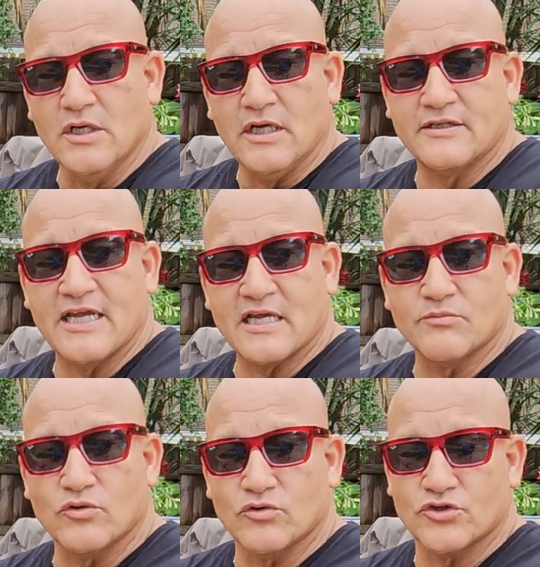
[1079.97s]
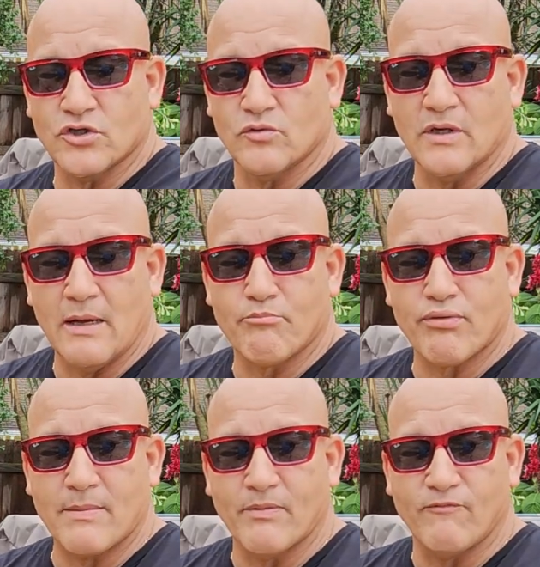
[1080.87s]
and take him to a show and
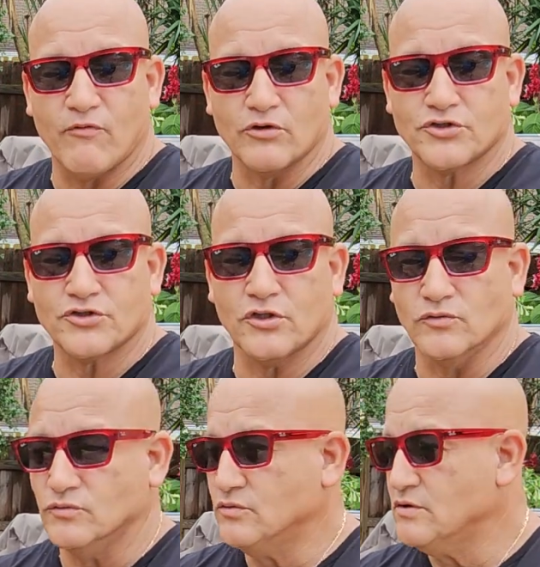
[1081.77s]
prep him for a show.